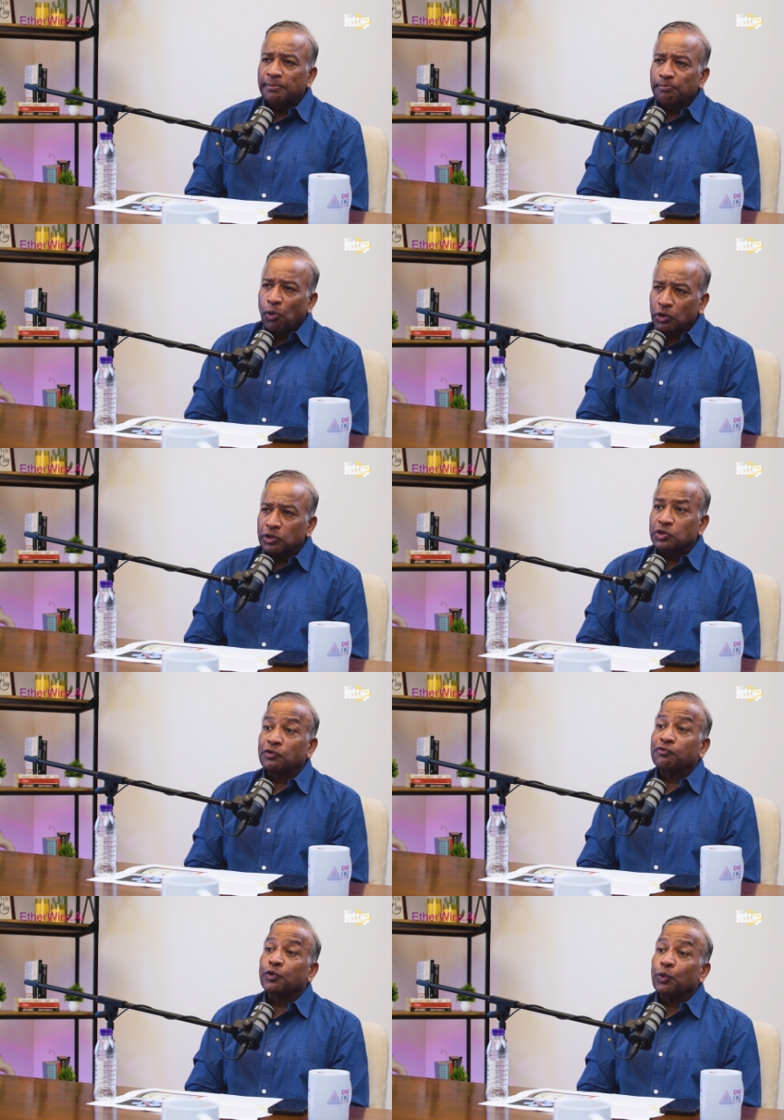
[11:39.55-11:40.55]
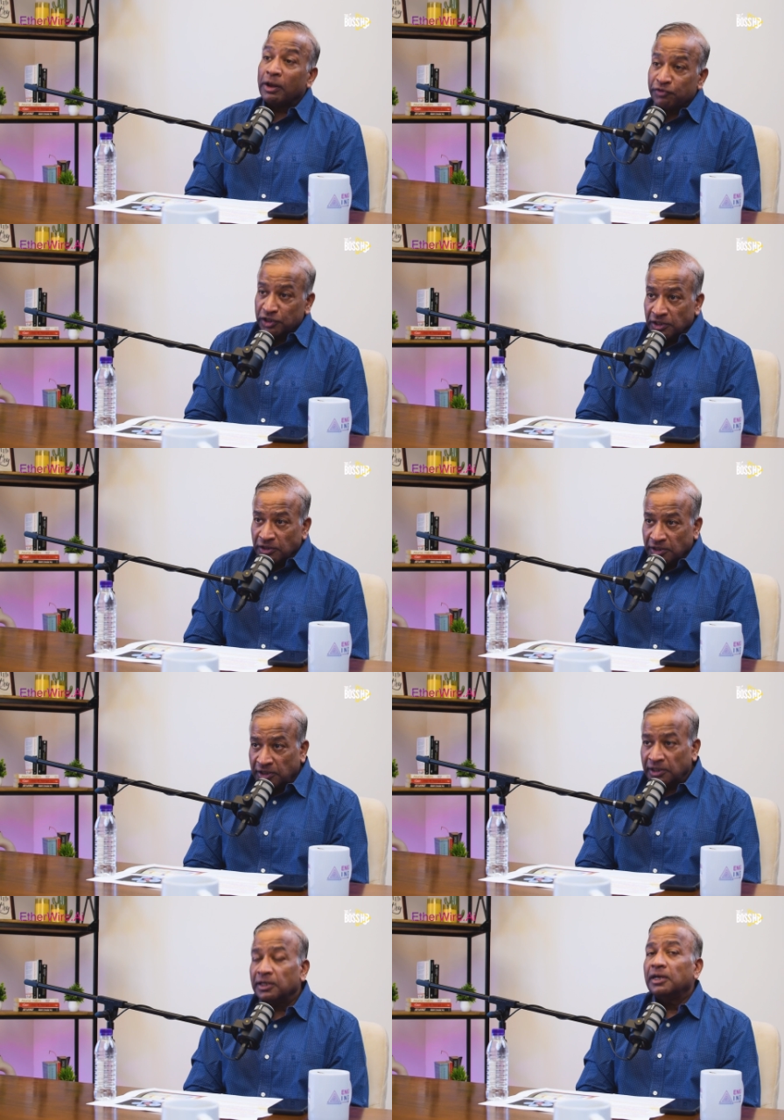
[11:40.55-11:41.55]
the importance of fuel
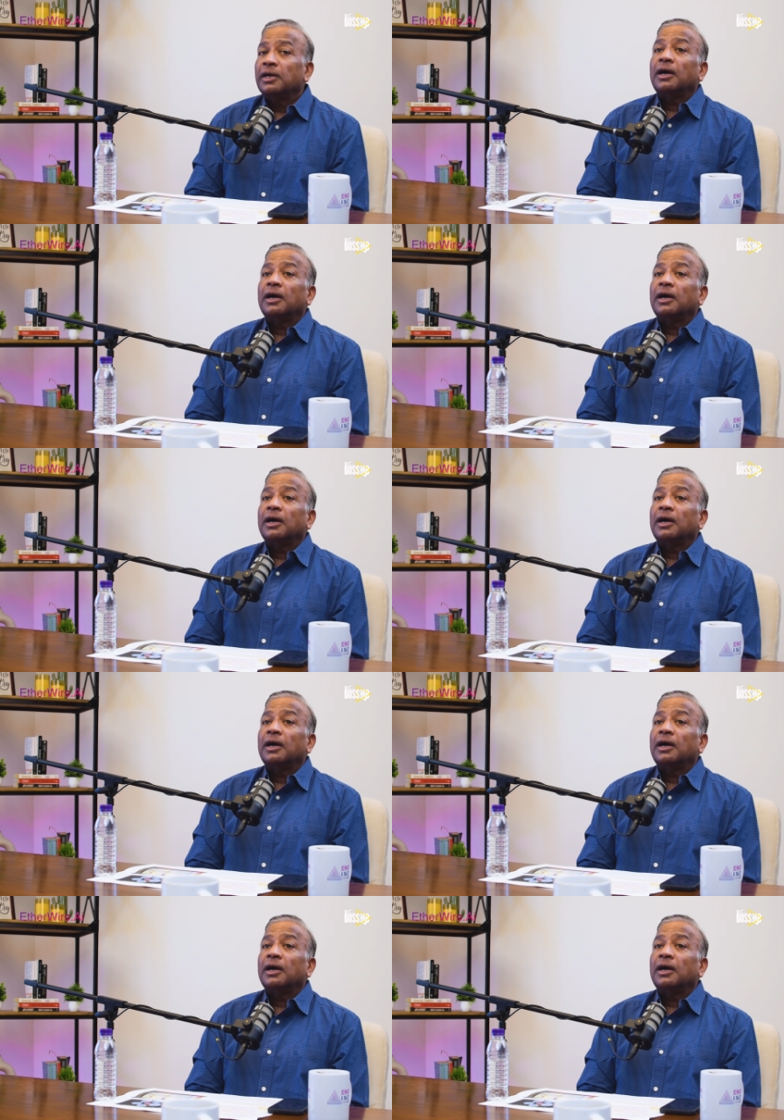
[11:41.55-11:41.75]
efficiency, hmm.